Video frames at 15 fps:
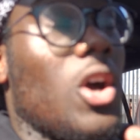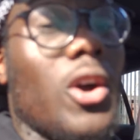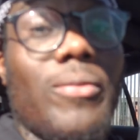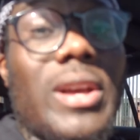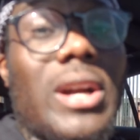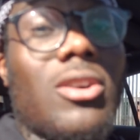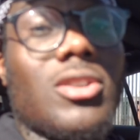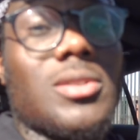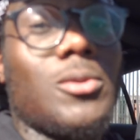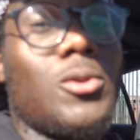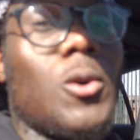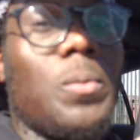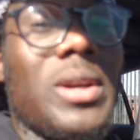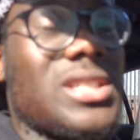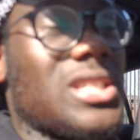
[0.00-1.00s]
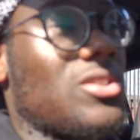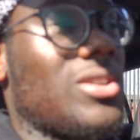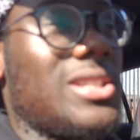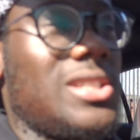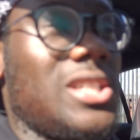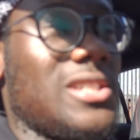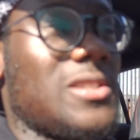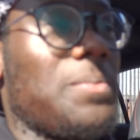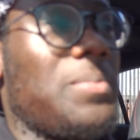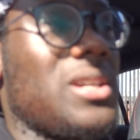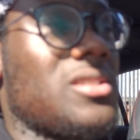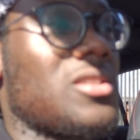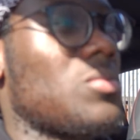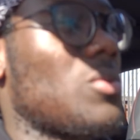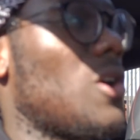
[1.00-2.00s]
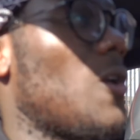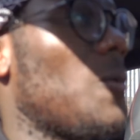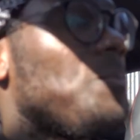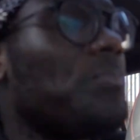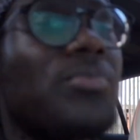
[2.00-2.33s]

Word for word: hopefully I got some cool pics. I tried to take some pics as well.